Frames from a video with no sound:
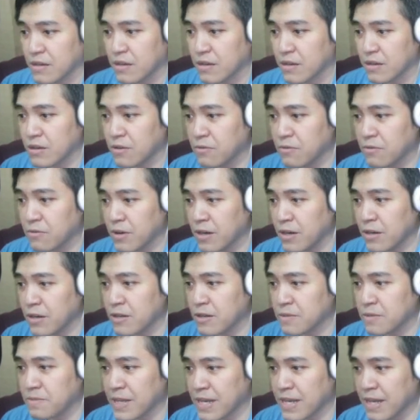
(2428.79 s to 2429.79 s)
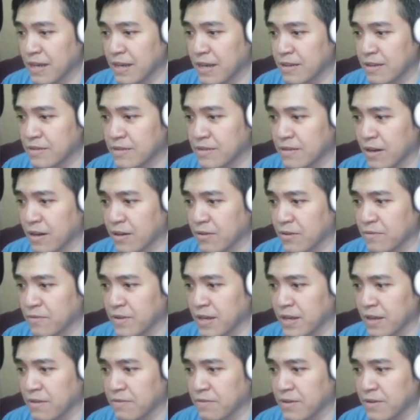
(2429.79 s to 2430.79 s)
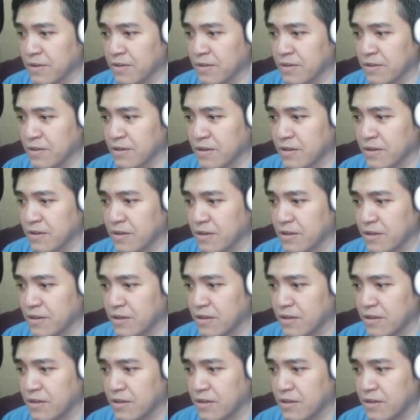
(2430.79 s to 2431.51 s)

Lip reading: No wonders Minae's ROV never return.